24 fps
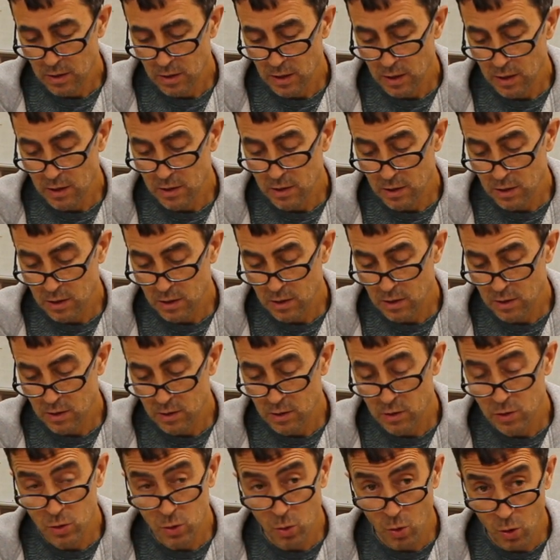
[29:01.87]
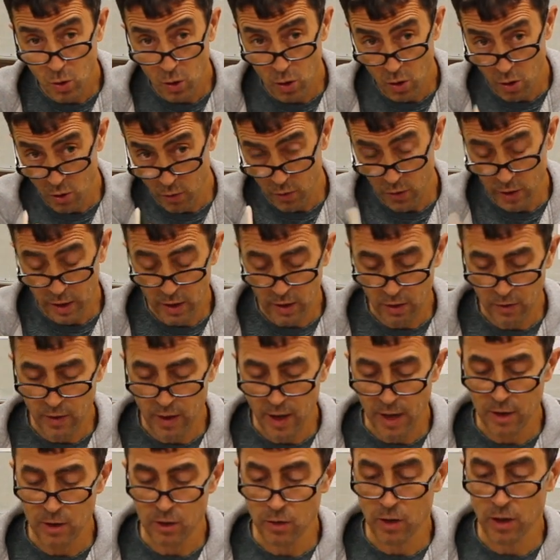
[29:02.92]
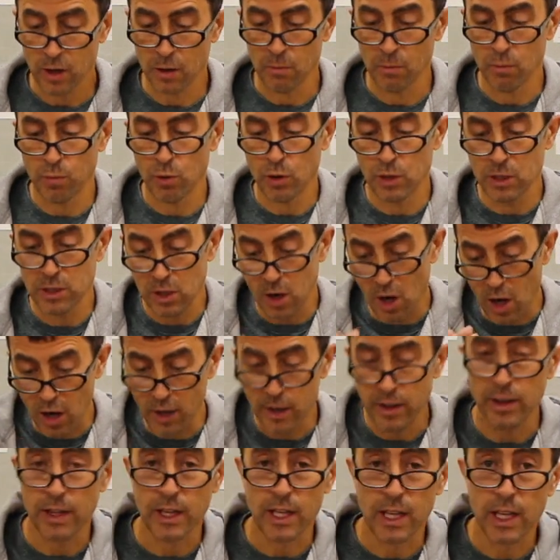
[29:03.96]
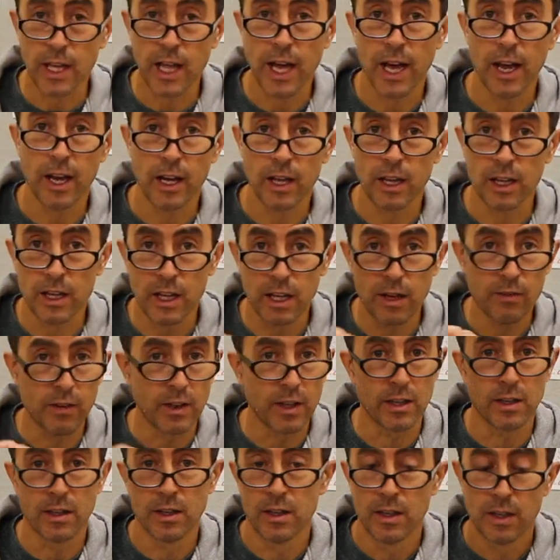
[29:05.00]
in the drawer over here that you can push onto the clay, and it'll give it